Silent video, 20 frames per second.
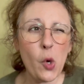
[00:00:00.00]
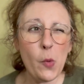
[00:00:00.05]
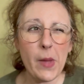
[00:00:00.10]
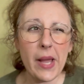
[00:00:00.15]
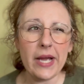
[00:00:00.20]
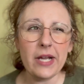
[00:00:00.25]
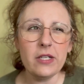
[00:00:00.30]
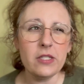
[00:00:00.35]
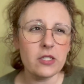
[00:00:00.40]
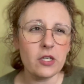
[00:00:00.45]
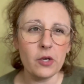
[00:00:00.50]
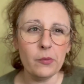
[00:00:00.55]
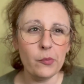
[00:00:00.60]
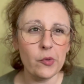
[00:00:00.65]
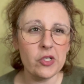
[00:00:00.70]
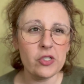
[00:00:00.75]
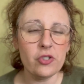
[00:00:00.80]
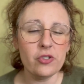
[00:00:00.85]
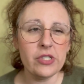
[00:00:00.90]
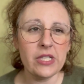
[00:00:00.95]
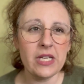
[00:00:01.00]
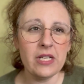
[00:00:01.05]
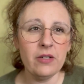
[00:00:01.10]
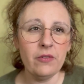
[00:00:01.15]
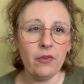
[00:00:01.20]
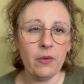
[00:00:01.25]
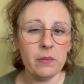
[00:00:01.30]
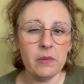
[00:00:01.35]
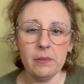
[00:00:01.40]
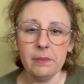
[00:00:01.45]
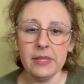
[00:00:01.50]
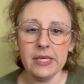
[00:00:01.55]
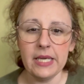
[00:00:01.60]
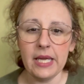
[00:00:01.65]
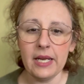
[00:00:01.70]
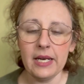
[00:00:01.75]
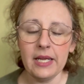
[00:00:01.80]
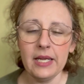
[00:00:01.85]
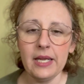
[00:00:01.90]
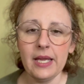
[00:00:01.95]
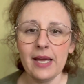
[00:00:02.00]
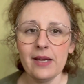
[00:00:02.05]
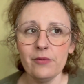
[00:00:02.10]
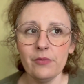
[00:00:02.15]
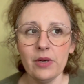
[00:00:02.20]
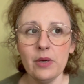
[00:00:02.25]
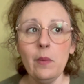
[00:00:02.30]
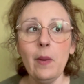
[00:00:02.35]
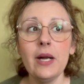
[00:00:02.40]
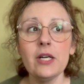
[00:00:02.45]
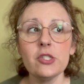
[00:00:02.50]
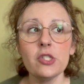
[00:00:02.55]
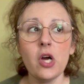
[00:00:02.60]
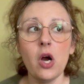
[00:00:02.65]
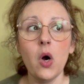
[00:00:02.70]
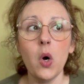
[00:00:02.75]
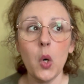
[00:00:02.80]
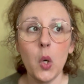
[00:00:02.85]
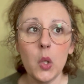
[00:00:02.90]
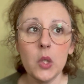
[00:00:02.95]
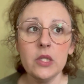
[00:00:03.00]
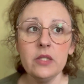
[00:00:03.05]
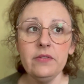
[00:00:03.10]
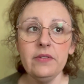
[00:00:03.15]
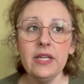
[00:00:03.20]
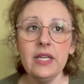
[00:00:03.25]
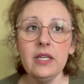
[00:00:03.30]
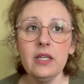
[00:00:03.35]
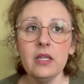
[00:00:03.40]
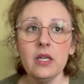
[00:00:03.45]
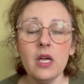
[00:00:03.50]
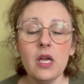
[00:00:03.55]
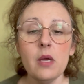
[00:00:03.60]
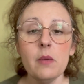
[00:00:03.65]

back and start Bridgerton from the beginning and rewatch all of it